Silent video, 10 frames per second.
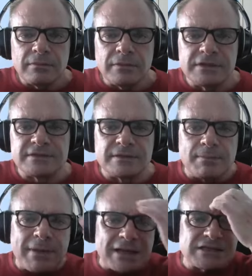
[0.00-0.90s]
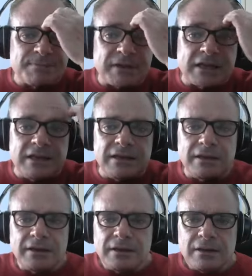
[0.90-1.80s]
Mozambique,
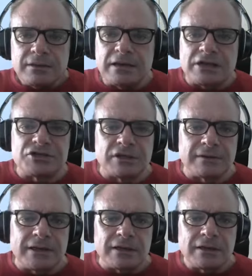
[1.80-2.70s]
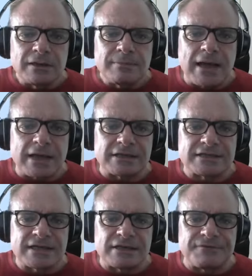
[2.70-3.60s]
Nigeria,
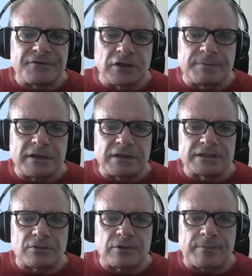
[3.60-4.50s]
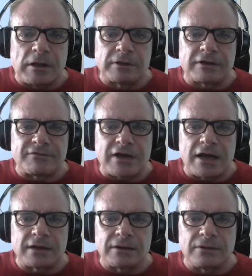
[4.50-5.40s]
Pakistan, the Philippines, the Republic of
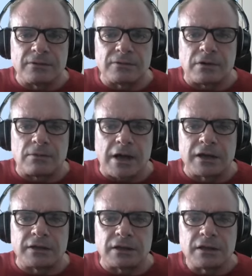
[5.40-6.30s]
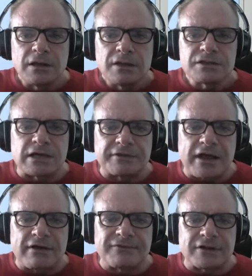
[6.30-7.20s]
Congo, Rwanda, South
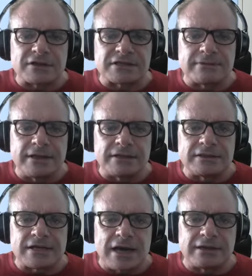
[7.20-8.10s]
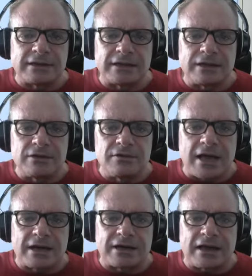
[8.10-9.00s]
Africa, Sweden, Thailand, and
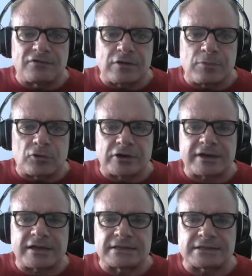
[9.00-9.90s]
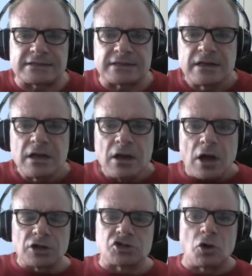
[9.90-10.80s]
Uganda have reported cases,
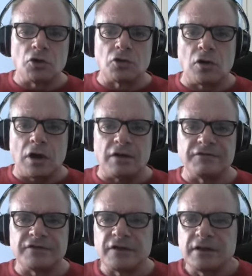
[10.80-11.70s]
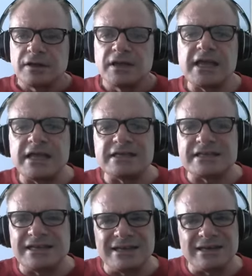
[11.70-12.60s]
a total of
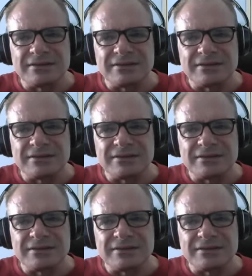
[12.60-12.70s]
18.